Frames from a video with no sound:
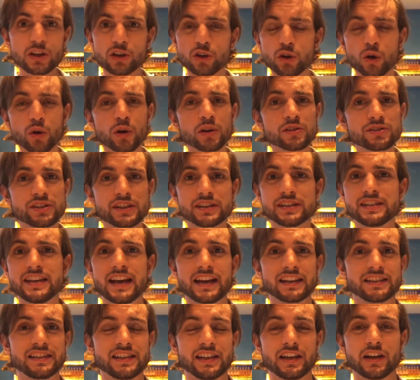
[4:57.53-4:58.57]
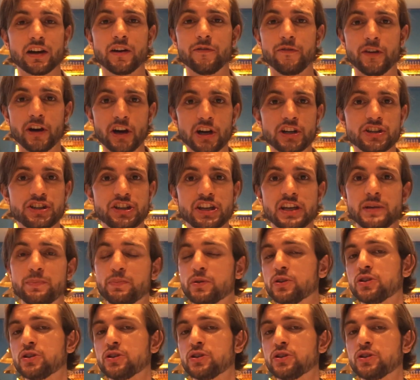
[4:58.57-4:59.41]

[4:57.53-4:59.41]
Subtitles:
Calls and texting are very cheap.